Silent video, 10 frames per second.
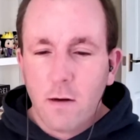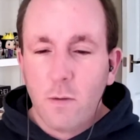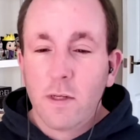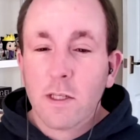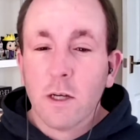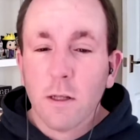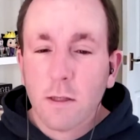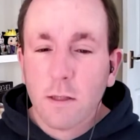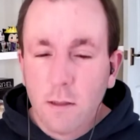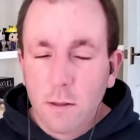
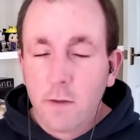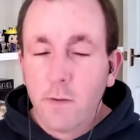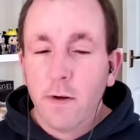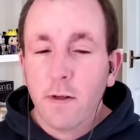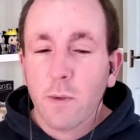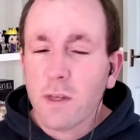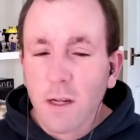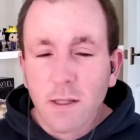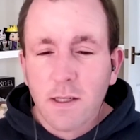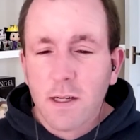Wisconsin. So we're in
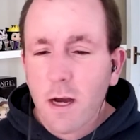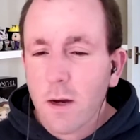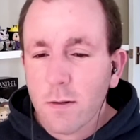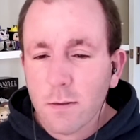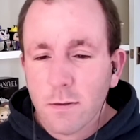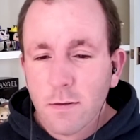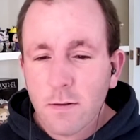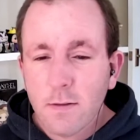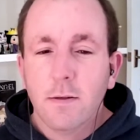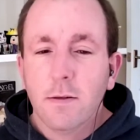Wisconsin now.
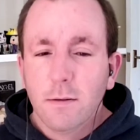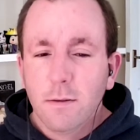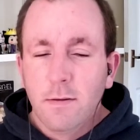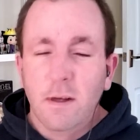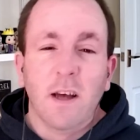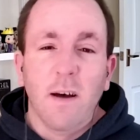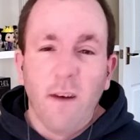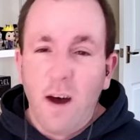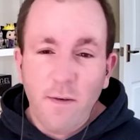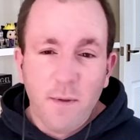Is that
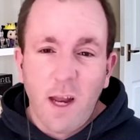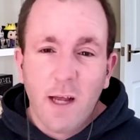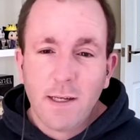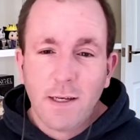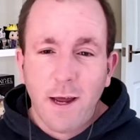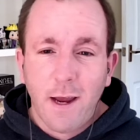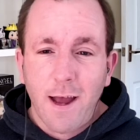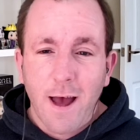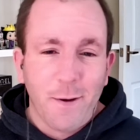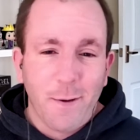far from the last state?
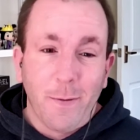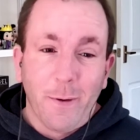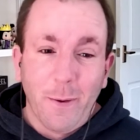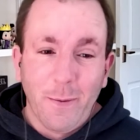I don't know.